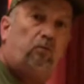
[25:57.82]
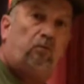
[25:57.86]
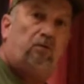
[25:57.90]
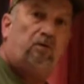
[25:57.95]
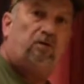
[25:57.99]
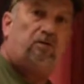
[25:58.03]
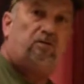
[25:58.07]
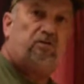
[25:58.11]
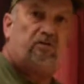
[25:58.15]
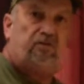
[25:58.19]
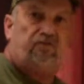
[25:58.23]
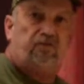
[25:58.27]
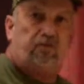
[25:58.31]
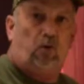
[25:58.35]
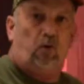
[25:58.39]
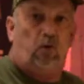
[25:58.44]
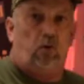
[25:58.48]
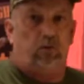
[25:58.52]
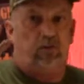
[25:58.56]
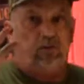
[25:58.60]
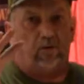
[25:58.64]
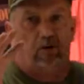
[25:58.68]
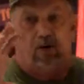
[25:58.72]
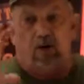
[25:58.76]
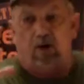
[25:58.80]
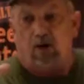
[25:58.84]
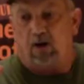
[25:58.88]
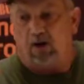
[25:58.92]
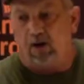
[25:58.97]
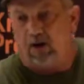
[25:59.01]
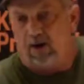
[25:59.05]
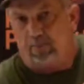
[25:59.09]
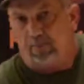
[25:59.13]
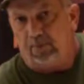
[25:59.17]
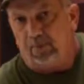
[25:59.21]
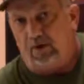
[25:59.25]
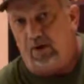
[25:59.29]
ones that fold
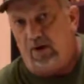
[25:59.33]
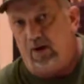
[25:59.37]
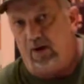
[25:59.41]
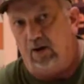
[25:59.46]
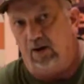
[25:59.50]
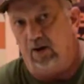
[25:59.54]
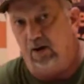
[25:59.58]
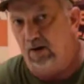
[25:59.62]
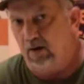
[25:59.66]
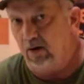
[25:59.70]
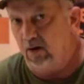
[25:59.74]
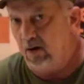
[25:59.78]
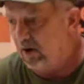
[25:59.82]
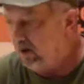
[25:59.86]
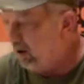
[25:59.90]
up, and